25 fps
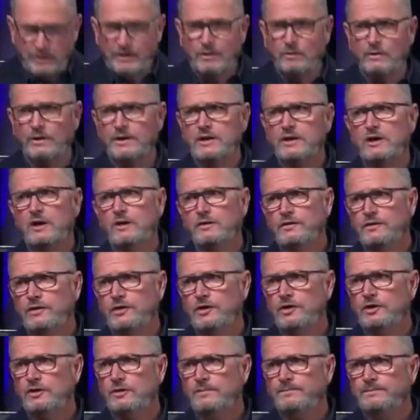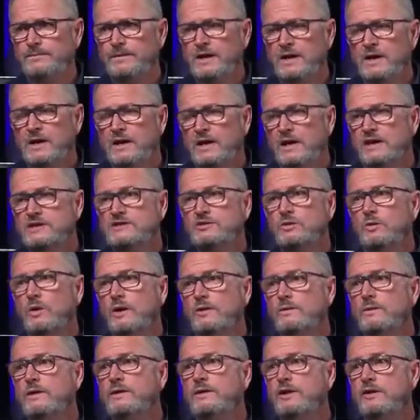one I want to go through is the
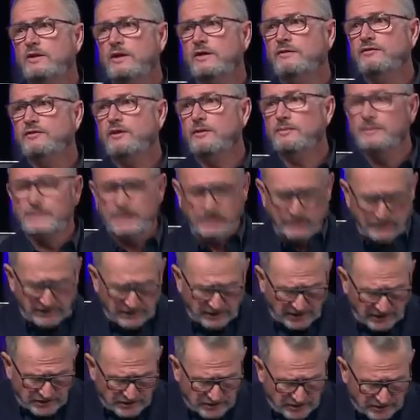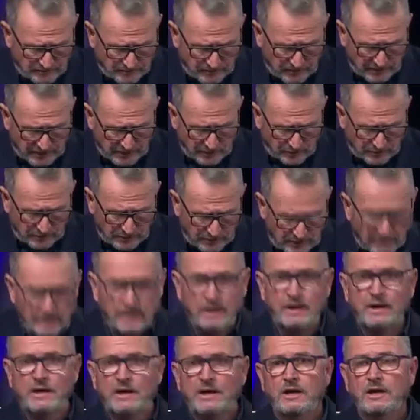one where they run from their exit play on
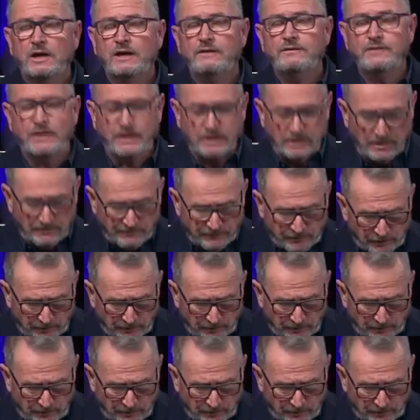the, if they come